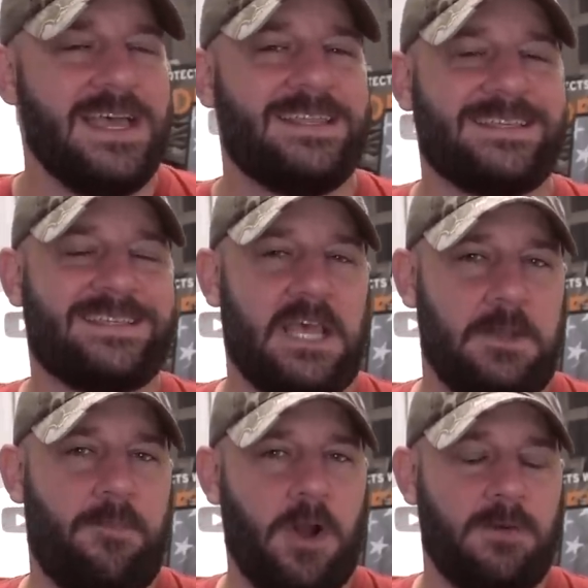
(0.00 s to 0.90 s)
The
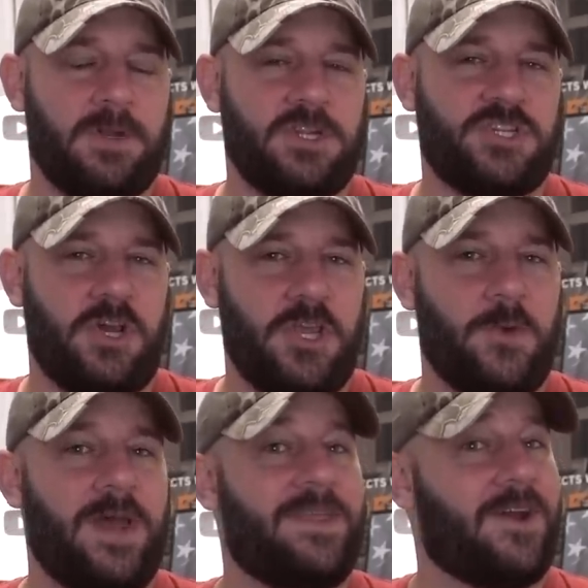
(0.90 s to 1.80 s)
second part I'm going to show
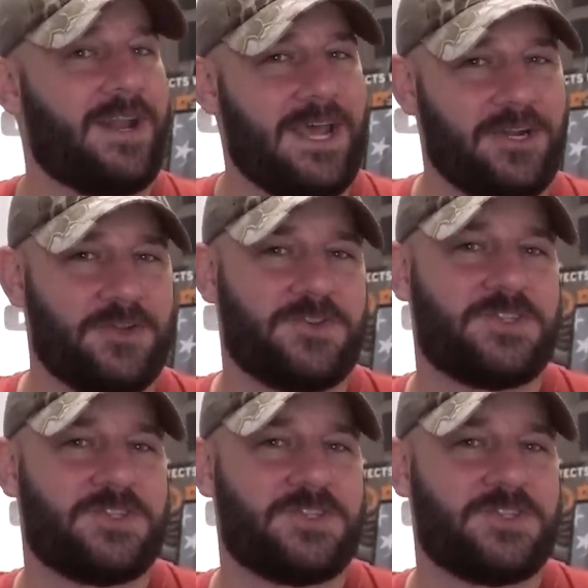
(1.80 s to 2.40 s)
you, they're going to introduce